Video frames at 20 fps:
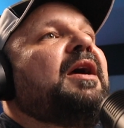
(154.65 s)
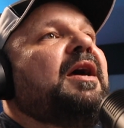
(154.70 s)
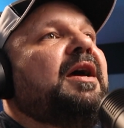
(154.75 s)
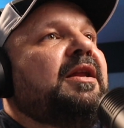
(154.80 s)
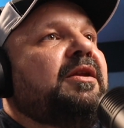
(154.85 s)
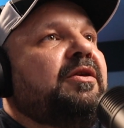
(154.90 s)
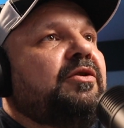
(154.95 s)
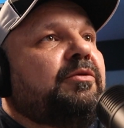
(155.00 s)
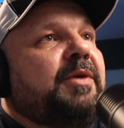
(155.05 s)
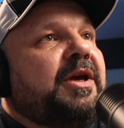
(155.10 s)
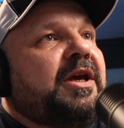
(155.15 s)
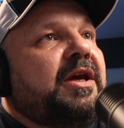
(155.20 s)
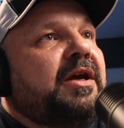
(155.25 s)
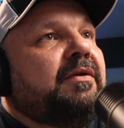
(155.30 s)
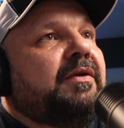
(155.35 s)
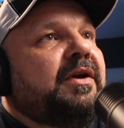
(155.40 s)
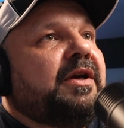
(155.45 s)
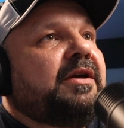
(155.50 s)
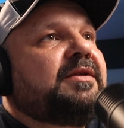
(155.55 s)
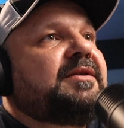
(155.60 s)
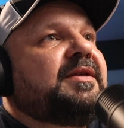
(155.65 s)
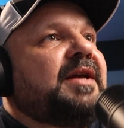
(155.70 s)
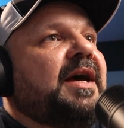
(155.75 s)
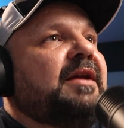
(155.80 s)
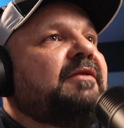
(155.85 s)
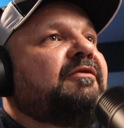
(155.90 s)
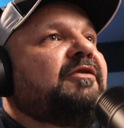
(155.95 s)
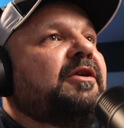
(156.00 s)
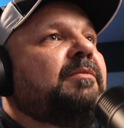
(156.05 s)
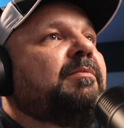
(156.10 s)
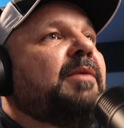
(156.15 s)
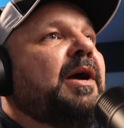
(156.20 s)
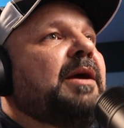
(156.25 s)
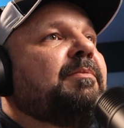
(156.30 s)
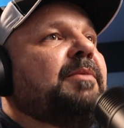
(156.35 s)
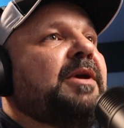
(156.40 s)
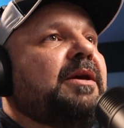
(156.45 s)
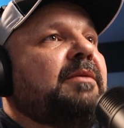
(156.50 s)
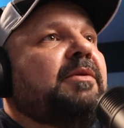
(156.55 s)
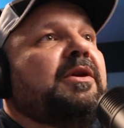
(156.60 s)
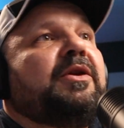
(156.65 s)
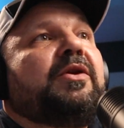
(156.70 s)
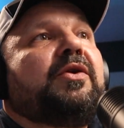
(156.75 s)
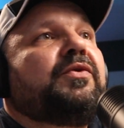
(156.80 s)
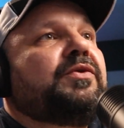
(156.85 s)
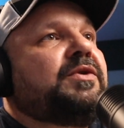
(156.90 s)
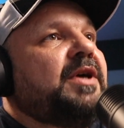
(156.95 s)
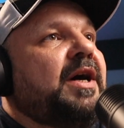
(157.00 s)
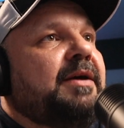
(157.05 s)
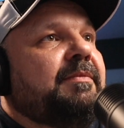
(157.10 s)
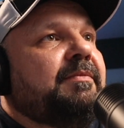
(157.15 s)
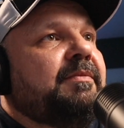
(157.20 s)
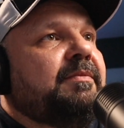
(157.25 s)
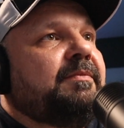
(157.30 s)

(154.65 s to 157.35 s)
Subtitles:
and you'll be hearing a sound feedback beep in no time.